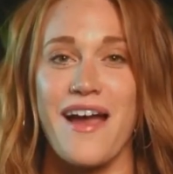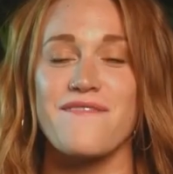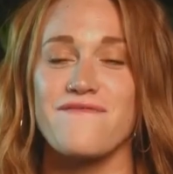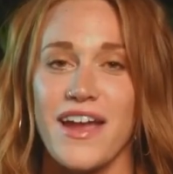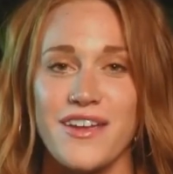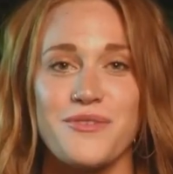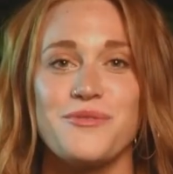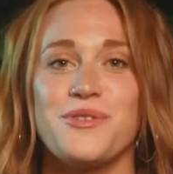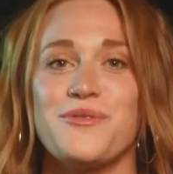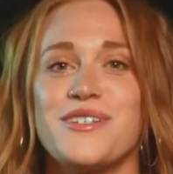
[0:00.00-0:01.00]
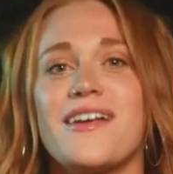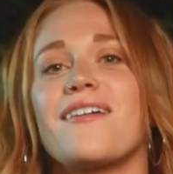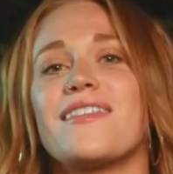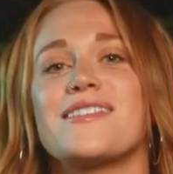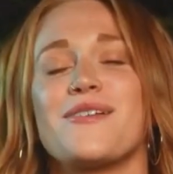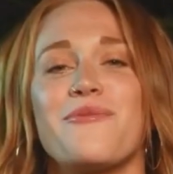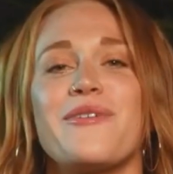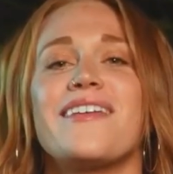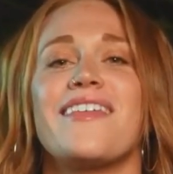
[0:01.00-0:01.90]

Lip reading: I invite you to share this with